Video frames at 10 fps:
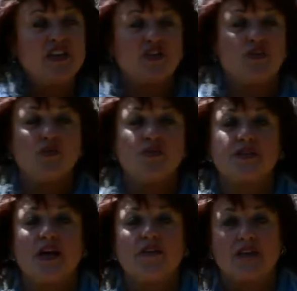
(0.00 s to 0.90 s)
issues
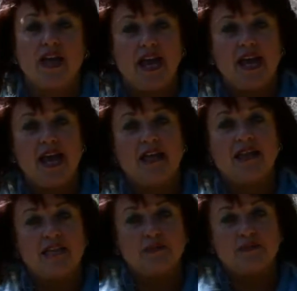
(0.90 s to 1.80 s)
of gay and
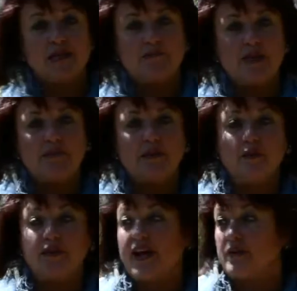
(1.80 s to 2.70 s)
lesbian people
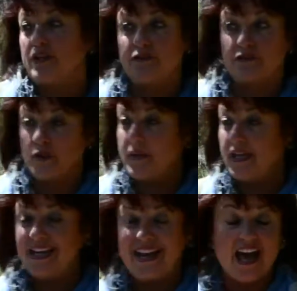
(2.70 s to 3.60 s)
without confirming
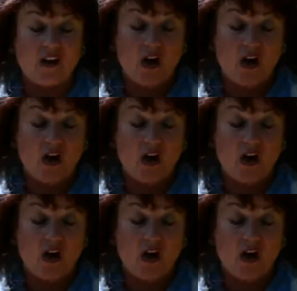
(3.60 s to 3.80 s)
it at